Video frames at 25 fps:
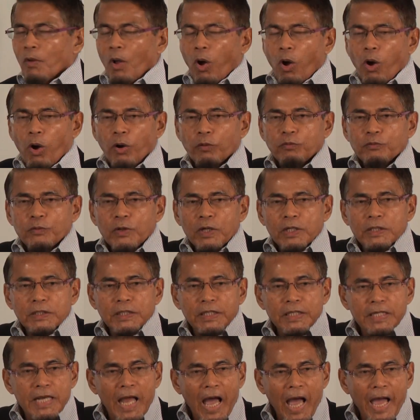of
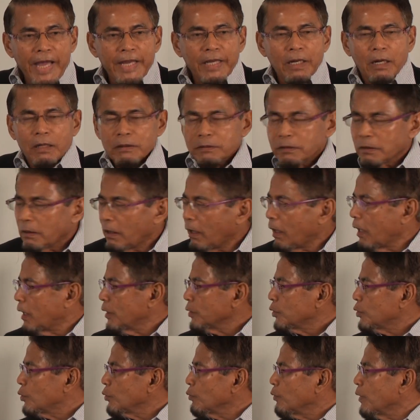denying
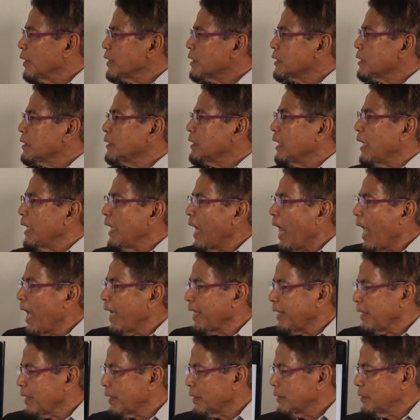Allah, towards the
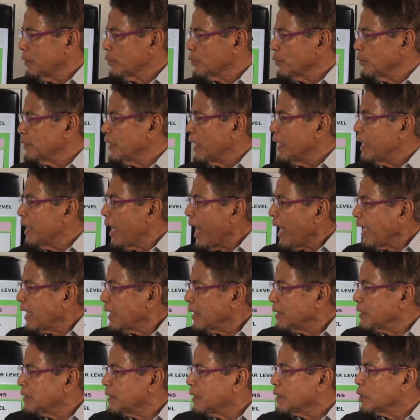like. So the
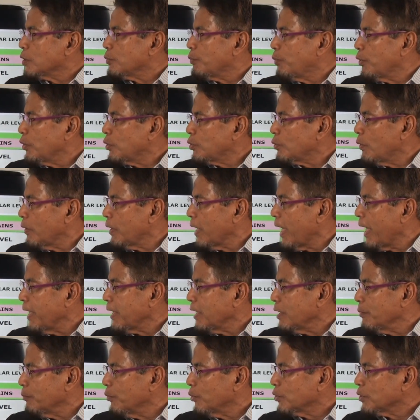like is the spiritual
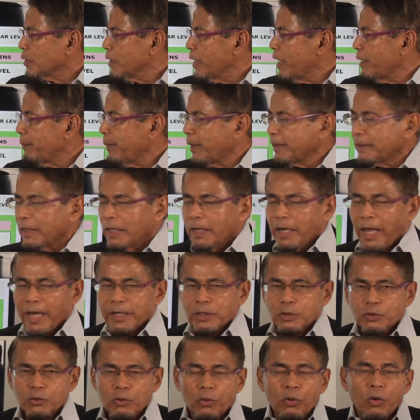like, emotional and mental
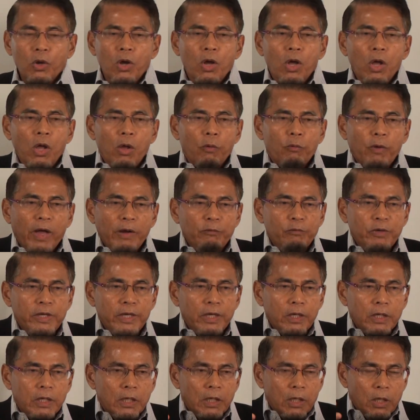like. So
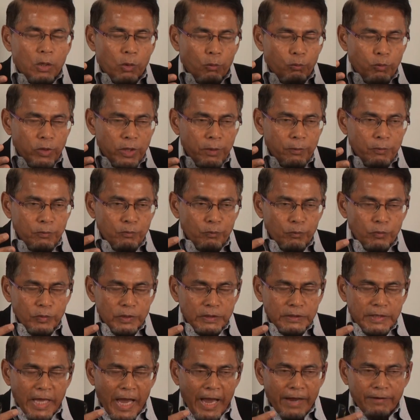when we
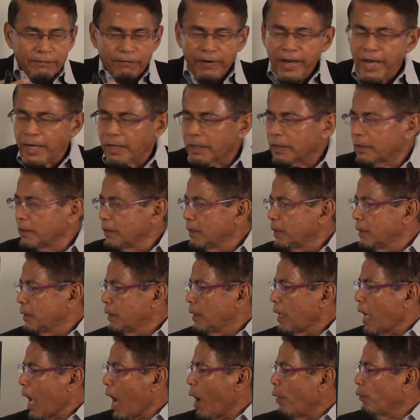direct
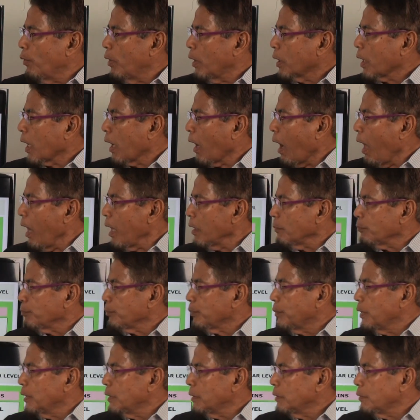our qalb,
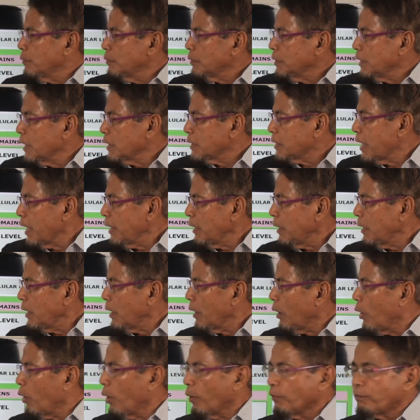the center
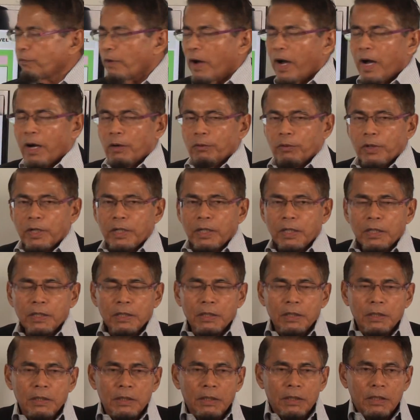of our
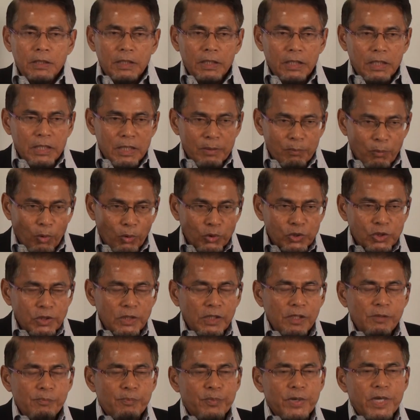
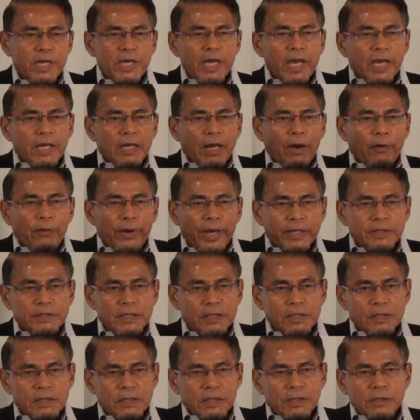emotional being and our
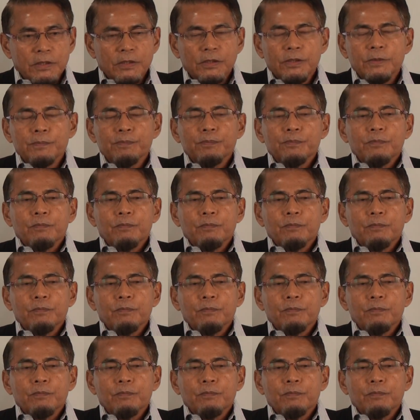existence,